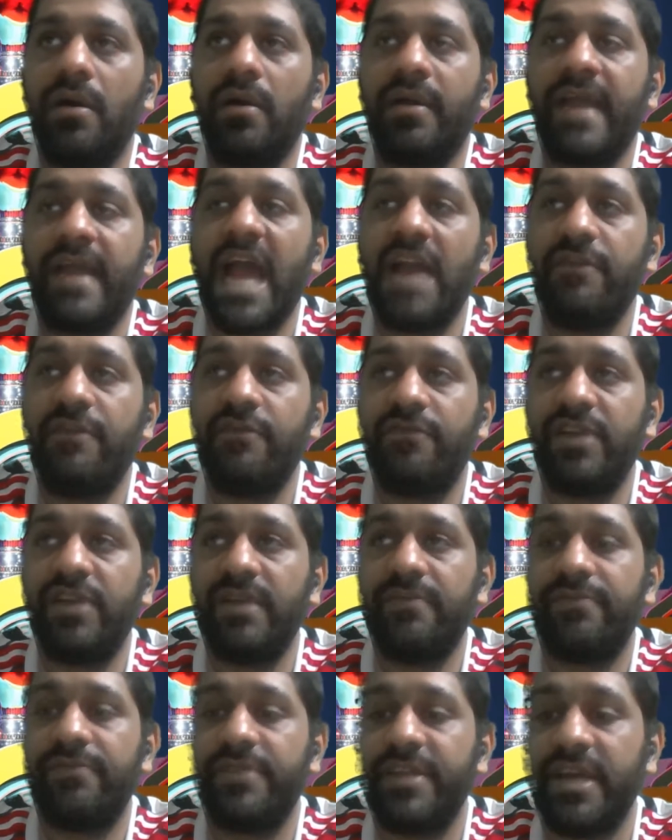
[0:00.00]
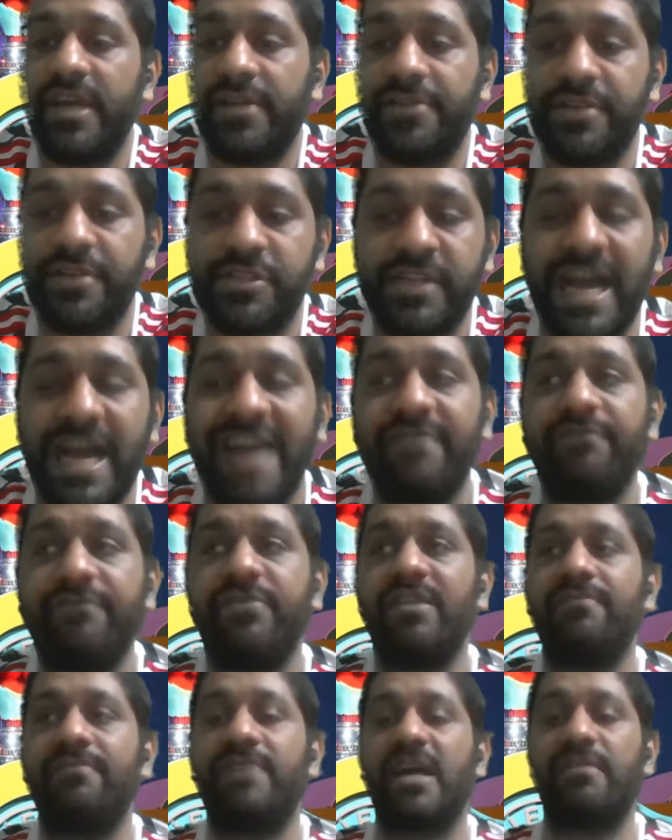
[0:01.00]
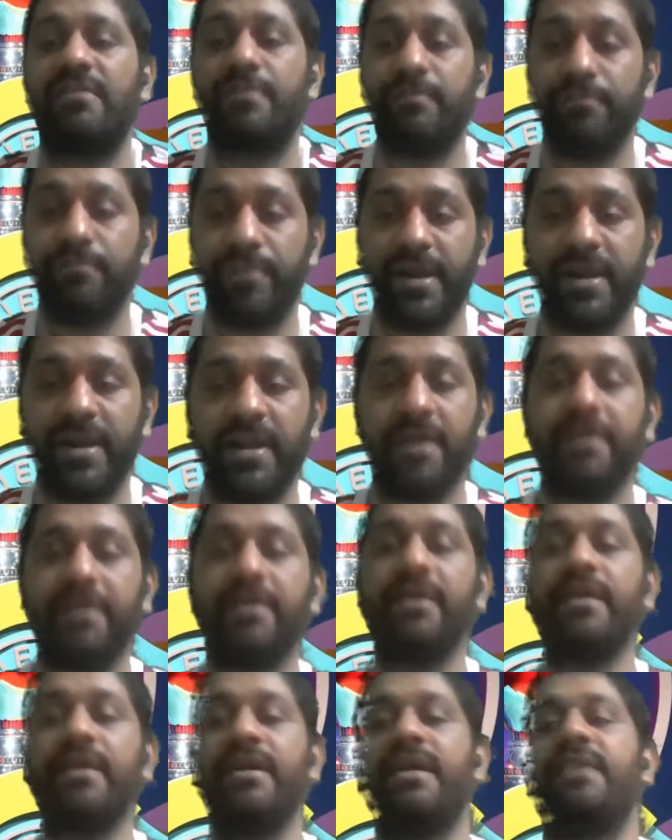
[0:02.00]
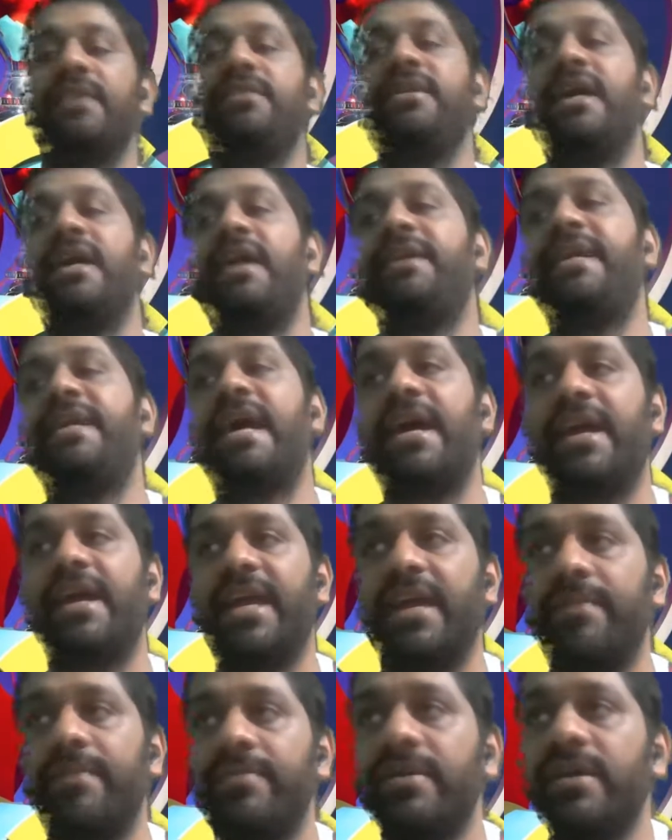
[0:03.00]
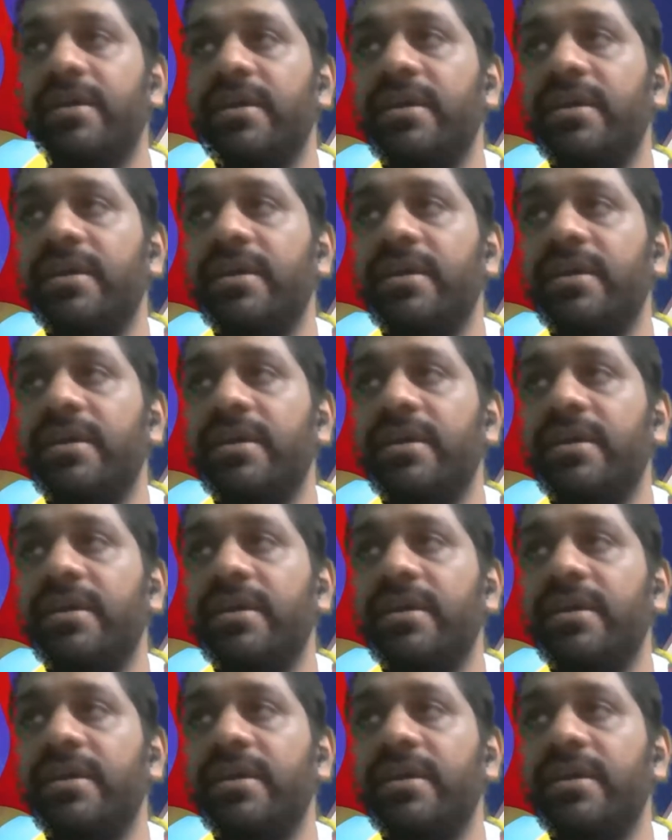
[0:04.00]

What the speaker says: Calvin Phillips with the assist. Calvin Phillips has been brilliant in the entire game.